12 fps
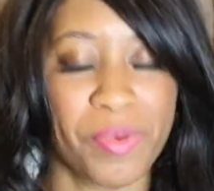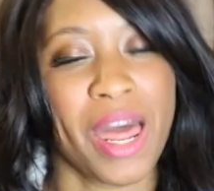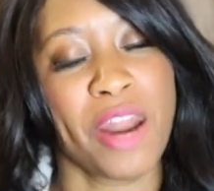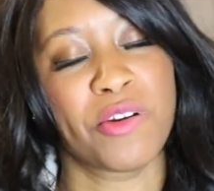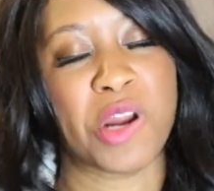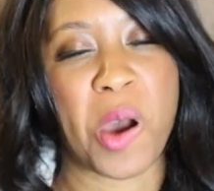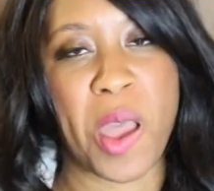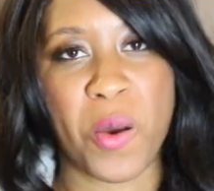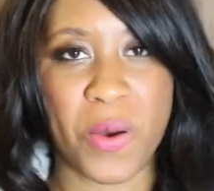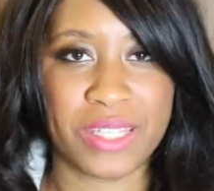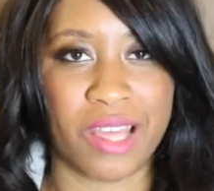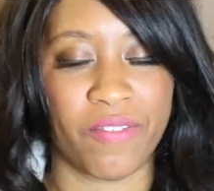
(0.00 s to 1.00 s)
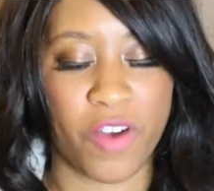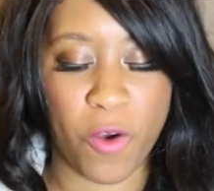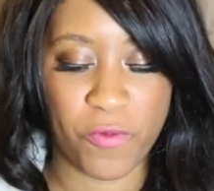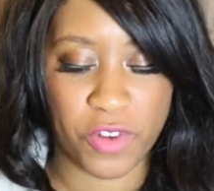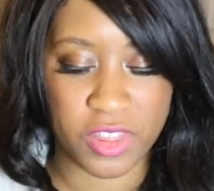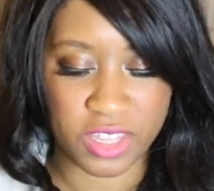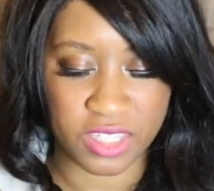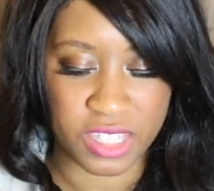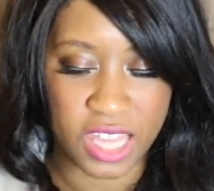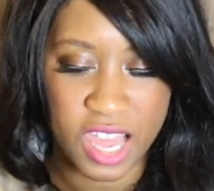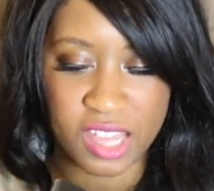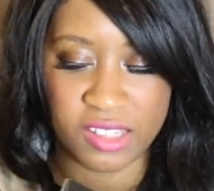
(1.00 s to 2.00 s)
but I don't know, I always have hope for these
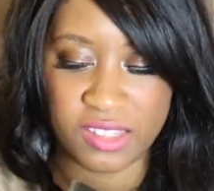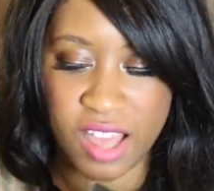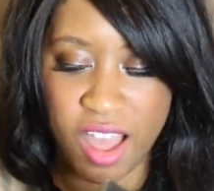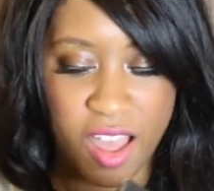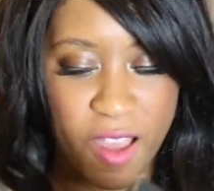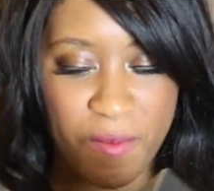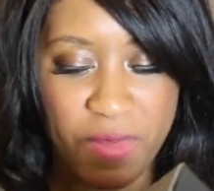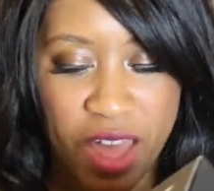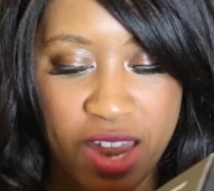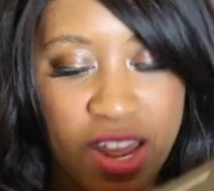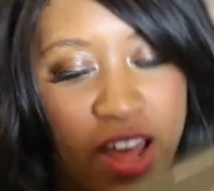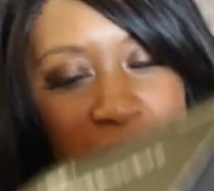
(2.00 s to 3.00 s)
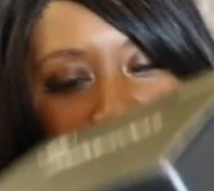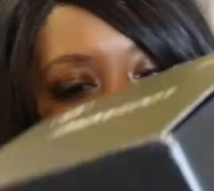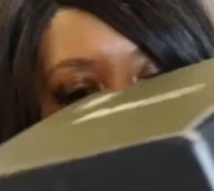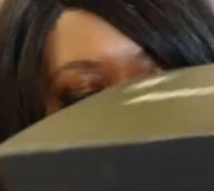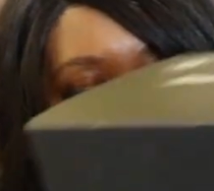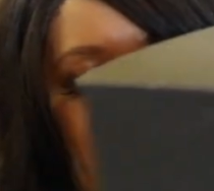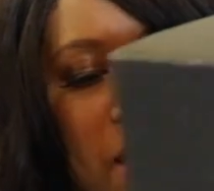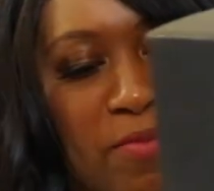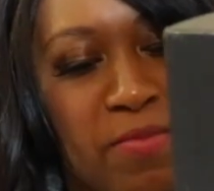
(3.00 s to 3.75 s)
things, that there might